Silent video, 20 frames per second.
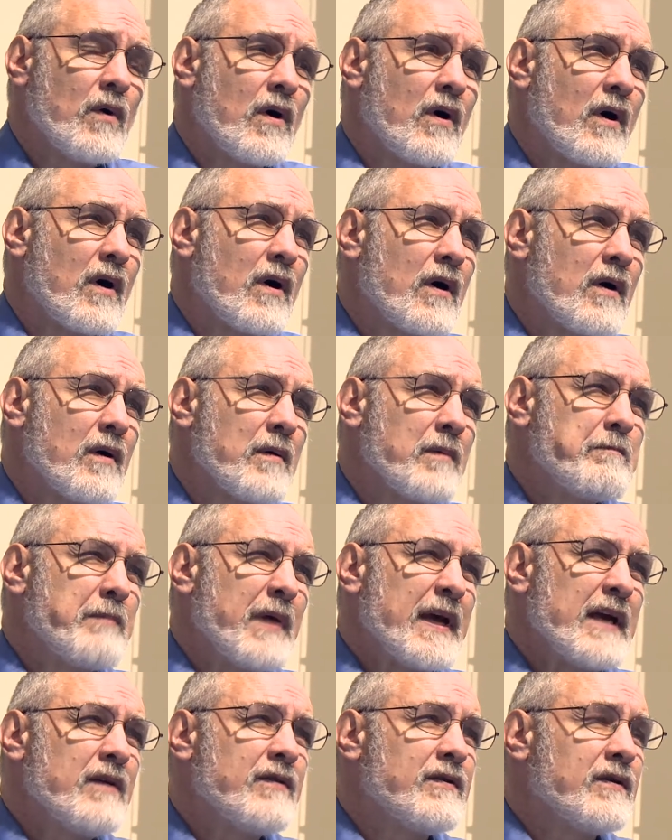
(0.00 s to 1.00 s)
are
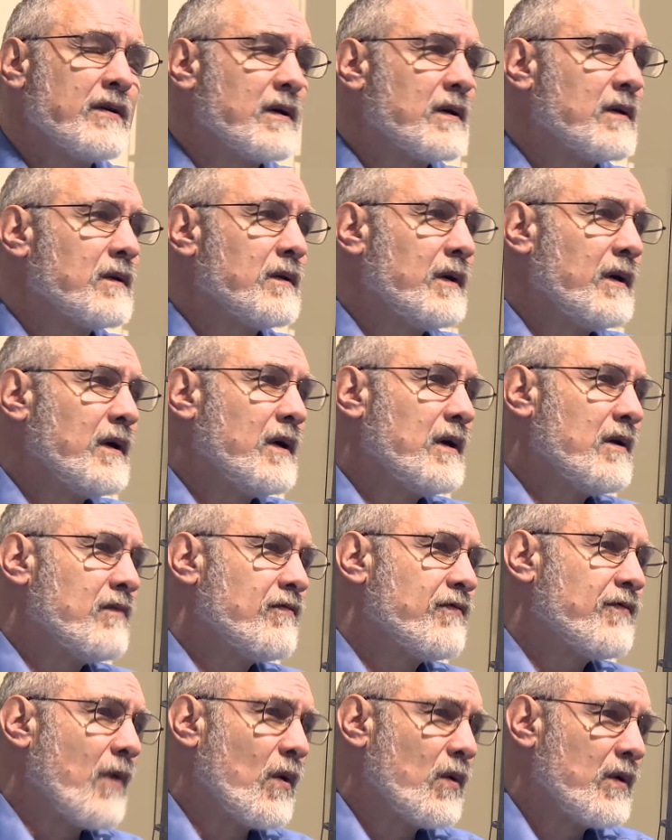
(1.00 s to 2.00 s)
basically
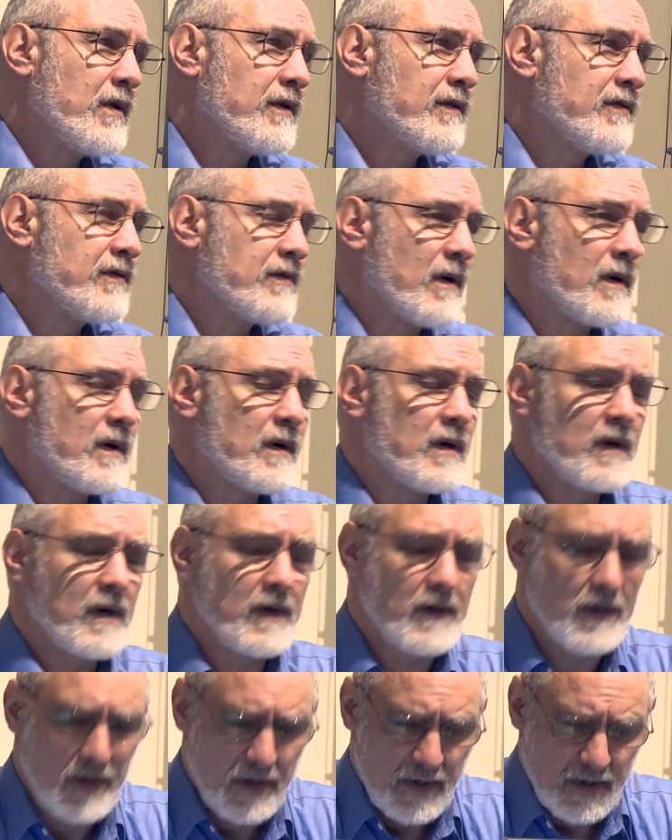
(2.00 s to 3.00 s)
focused
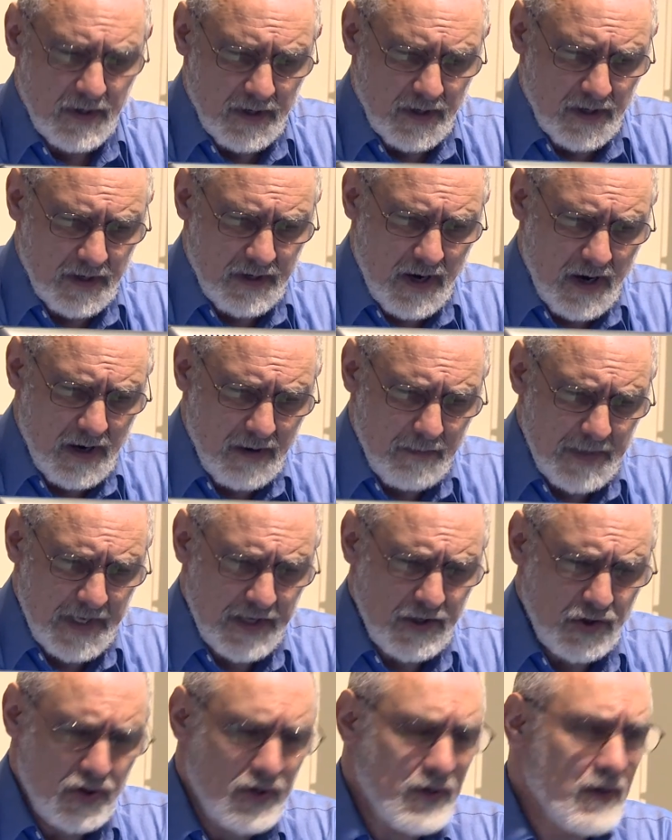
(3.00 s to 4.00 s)
on a
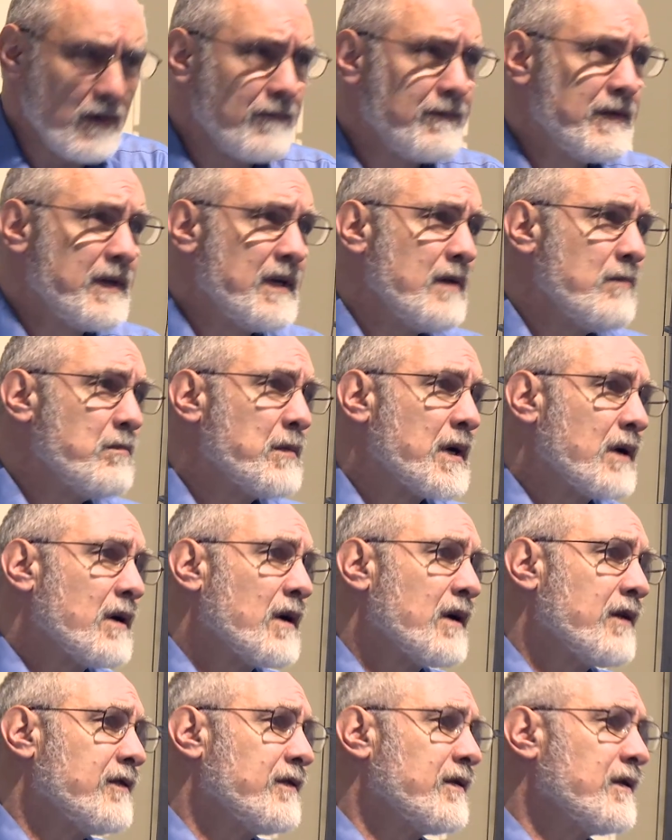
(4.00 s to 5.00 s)
combination of
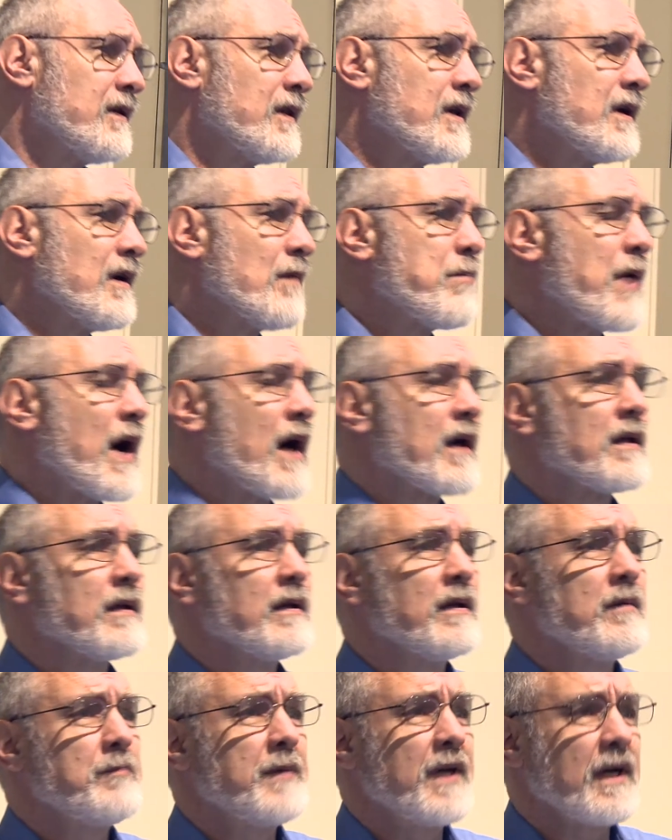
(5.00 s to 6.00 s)
demonizing the
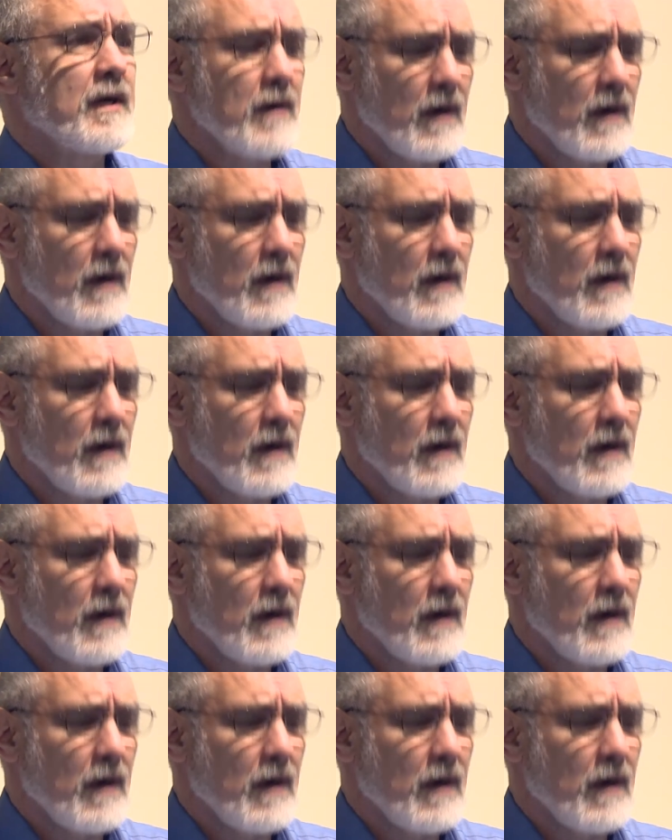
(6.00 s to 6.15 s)
apocalyptic